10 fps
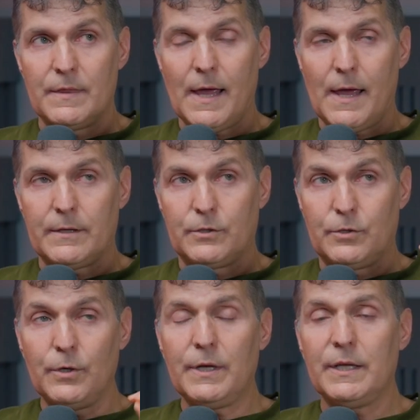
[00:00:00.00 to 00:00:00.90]
that
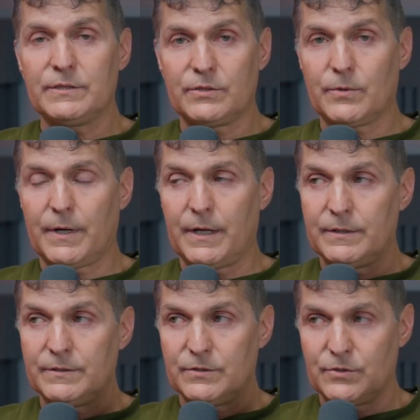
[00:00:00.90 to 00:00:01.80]
good
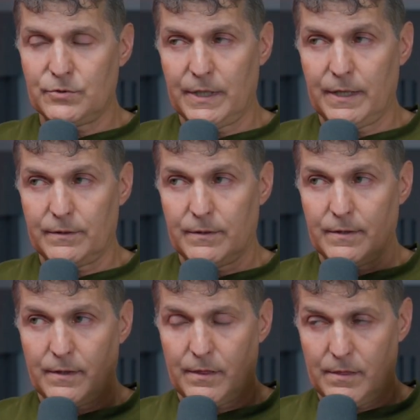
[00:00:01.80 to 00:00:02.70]
historians treat
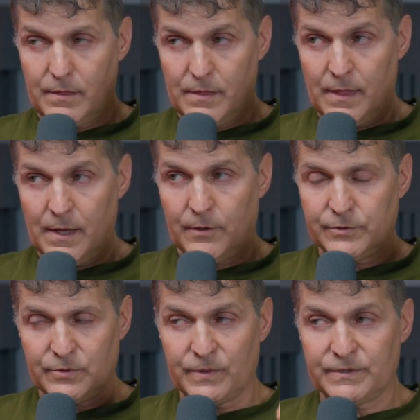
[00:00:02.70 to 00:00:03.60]
their
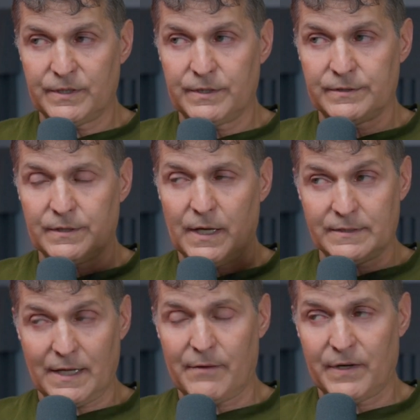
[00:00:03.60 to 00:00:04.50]
sources
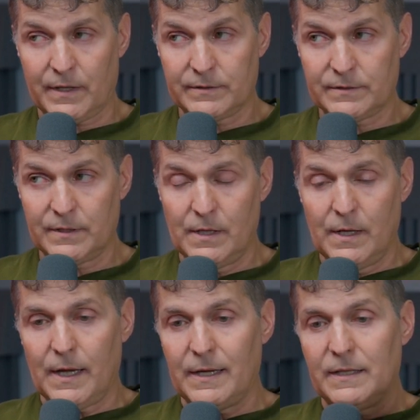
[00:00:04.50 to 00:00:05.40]
as evidence.
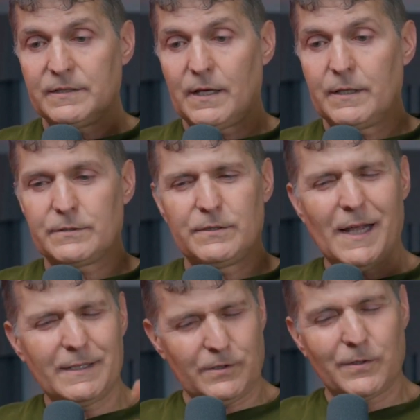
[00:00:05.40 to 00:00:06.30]
And he says
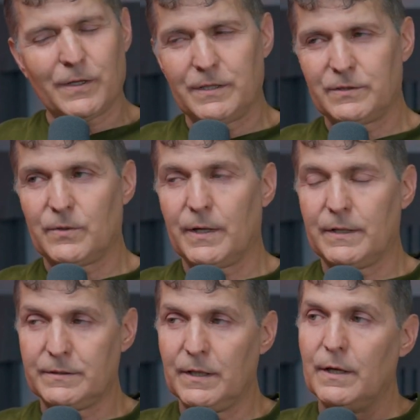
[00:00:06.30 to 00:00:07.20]
not so good
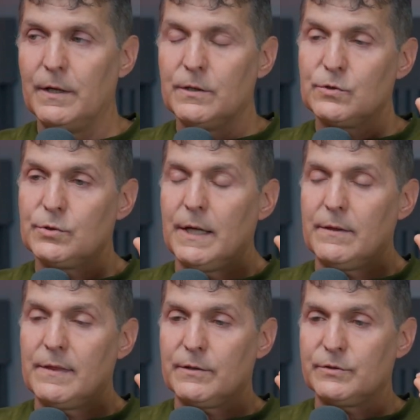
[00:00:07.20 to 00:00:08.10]
historians
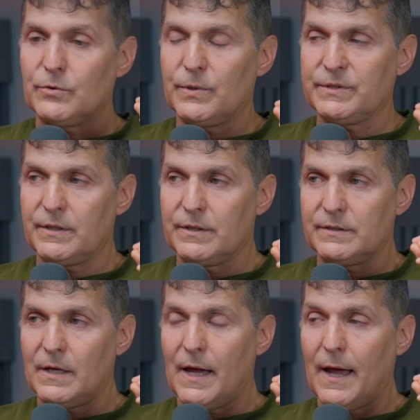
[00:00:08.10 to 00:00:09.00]
treat their
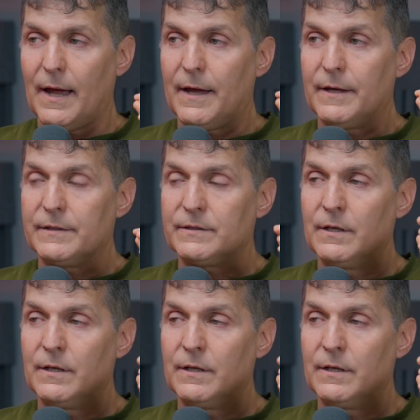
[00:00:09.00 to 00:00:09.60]
sources as